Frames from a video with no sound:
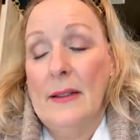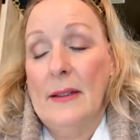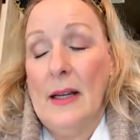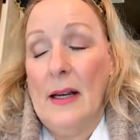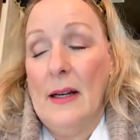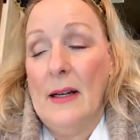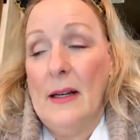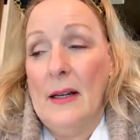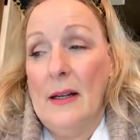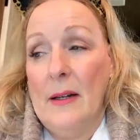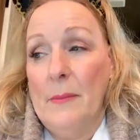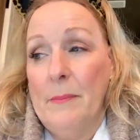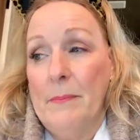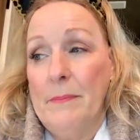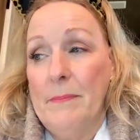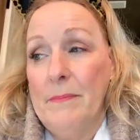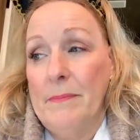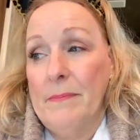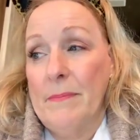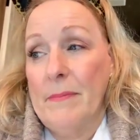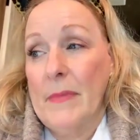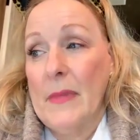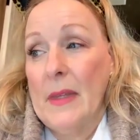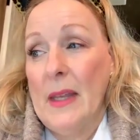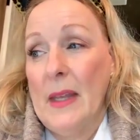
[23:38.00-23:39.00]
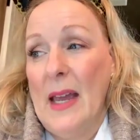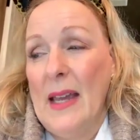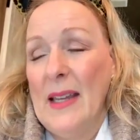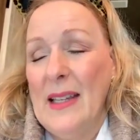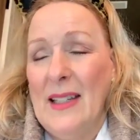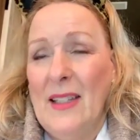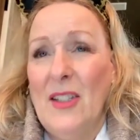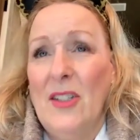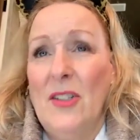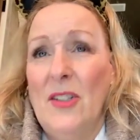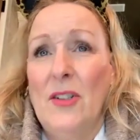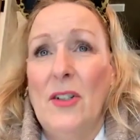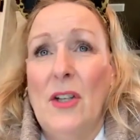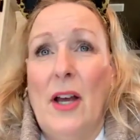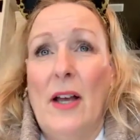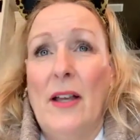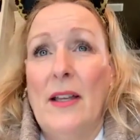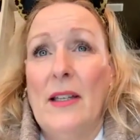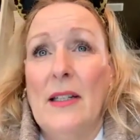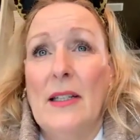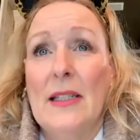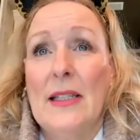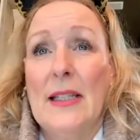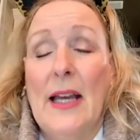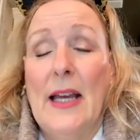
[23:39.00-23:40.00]
I guess you'd
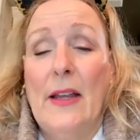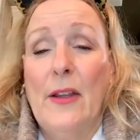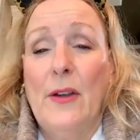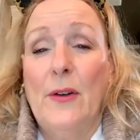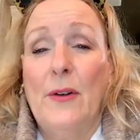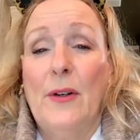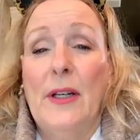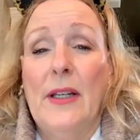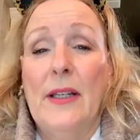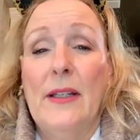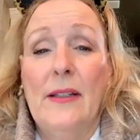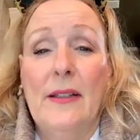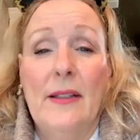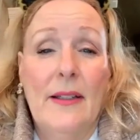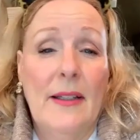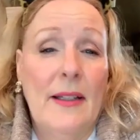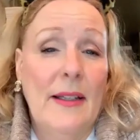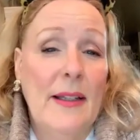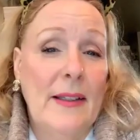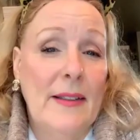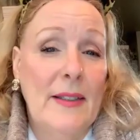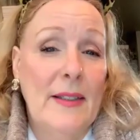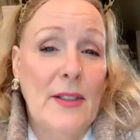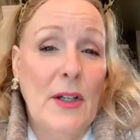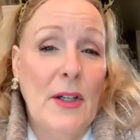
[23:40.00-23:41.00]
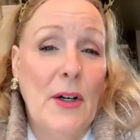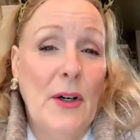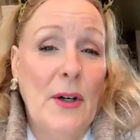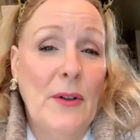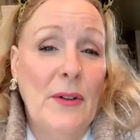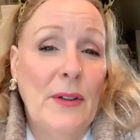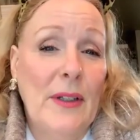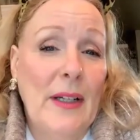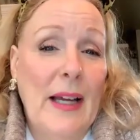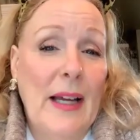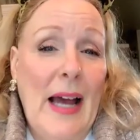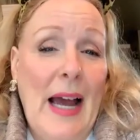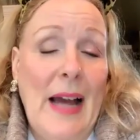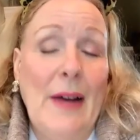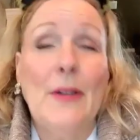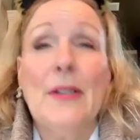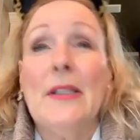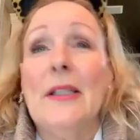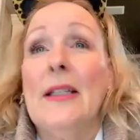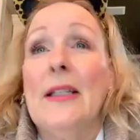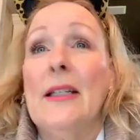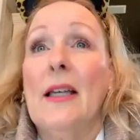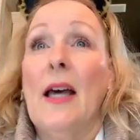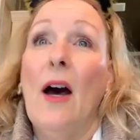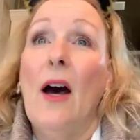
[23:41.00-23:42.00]
call it a salary. So I
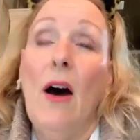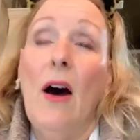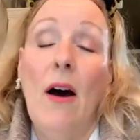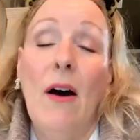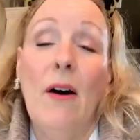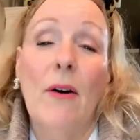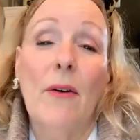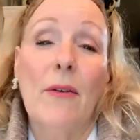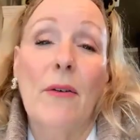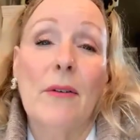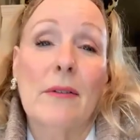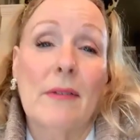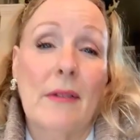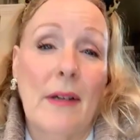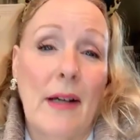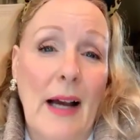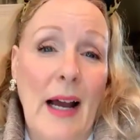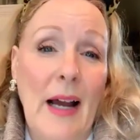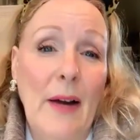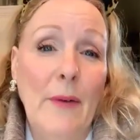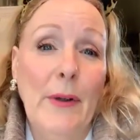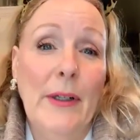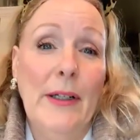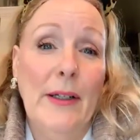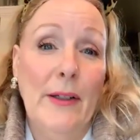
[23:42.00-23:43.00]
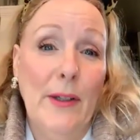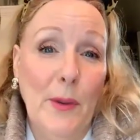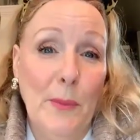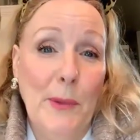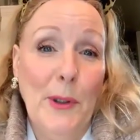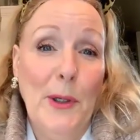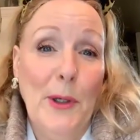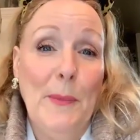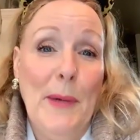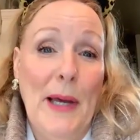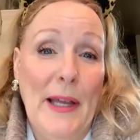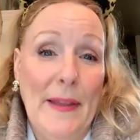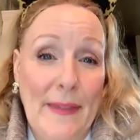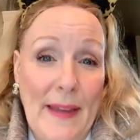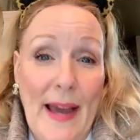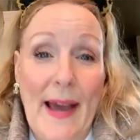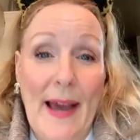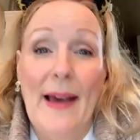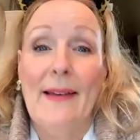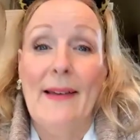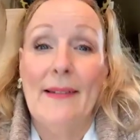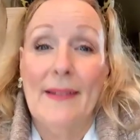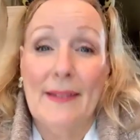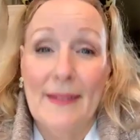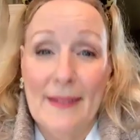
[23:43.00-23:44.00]
was like, oh, I want to know more about
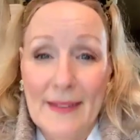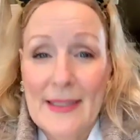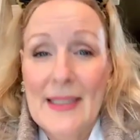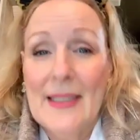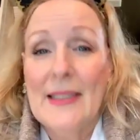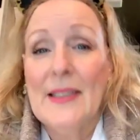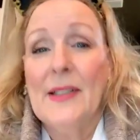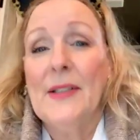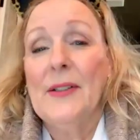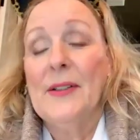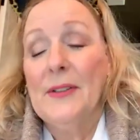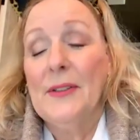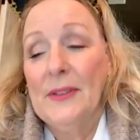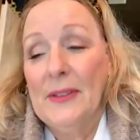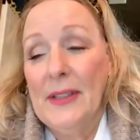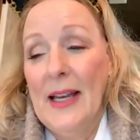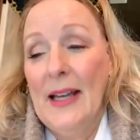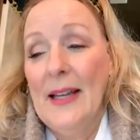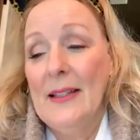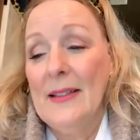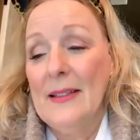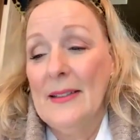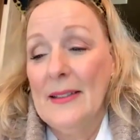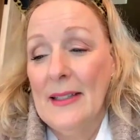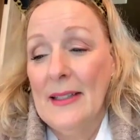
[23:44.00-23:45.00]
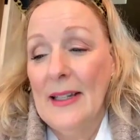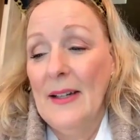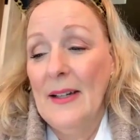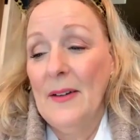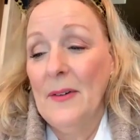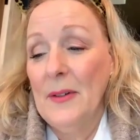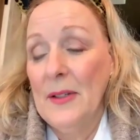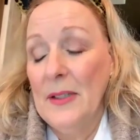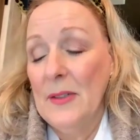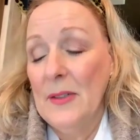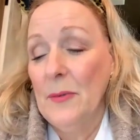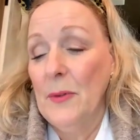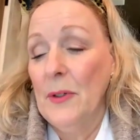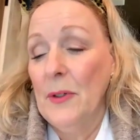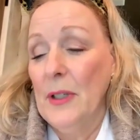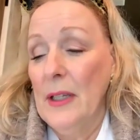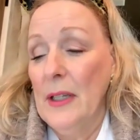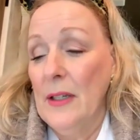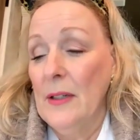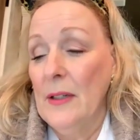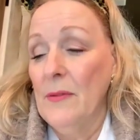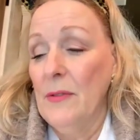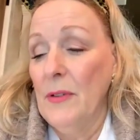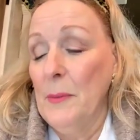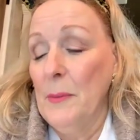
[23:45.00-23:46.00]
that. So that was really
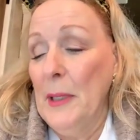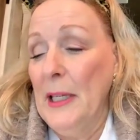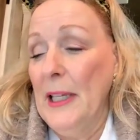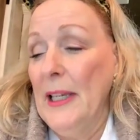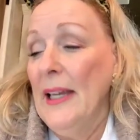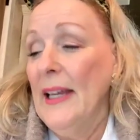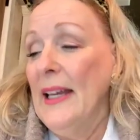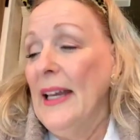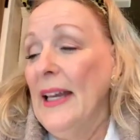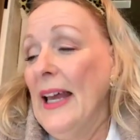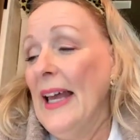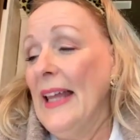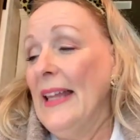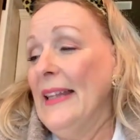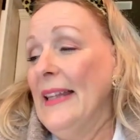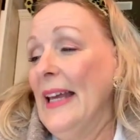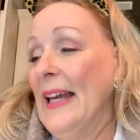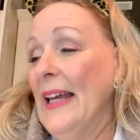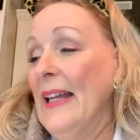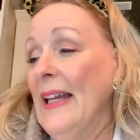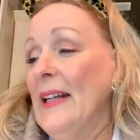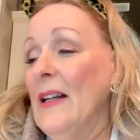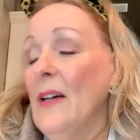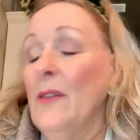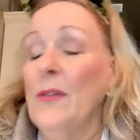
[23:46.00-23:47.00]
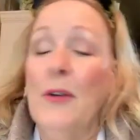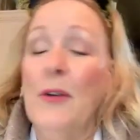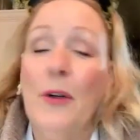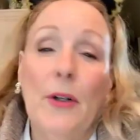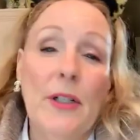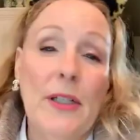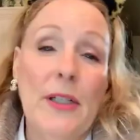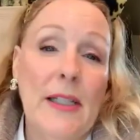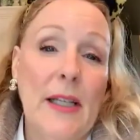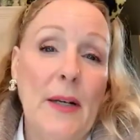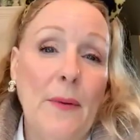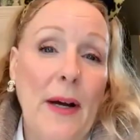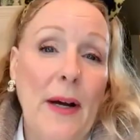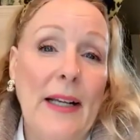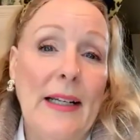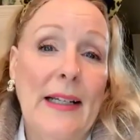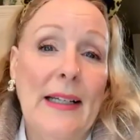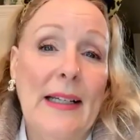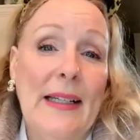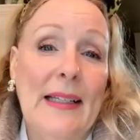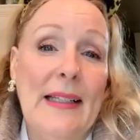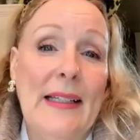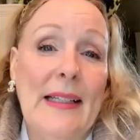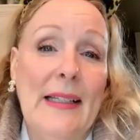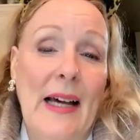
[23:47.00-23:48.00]
good for me. And then, of course, I
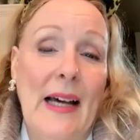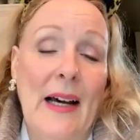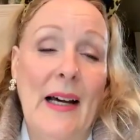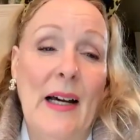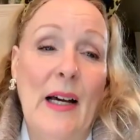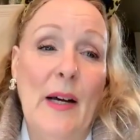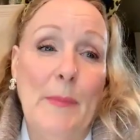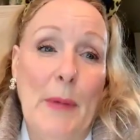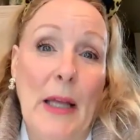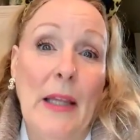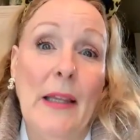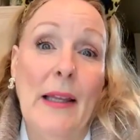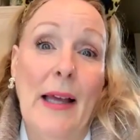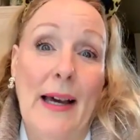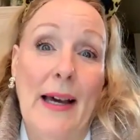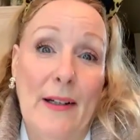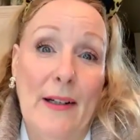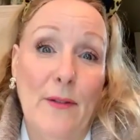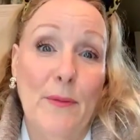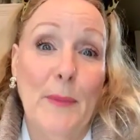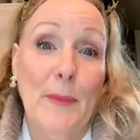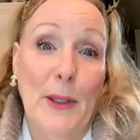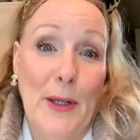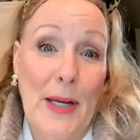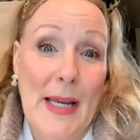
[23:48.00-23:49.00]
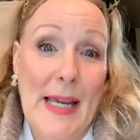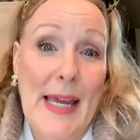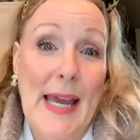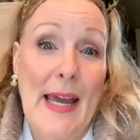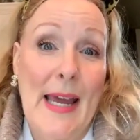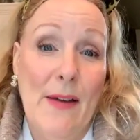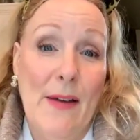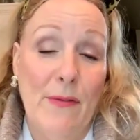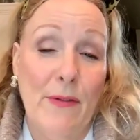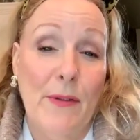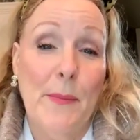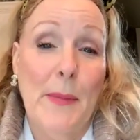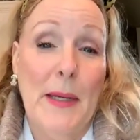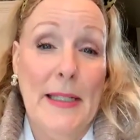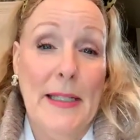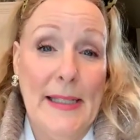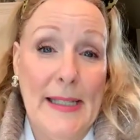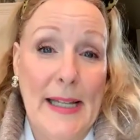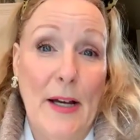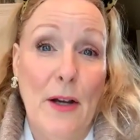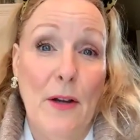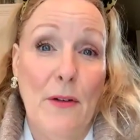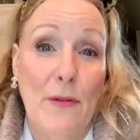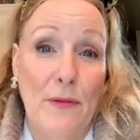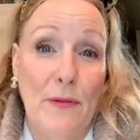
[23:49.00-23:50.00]
wanted a lot of Mary Kay for
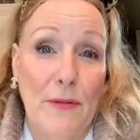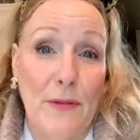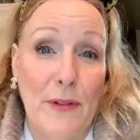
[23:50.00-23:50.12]
myself.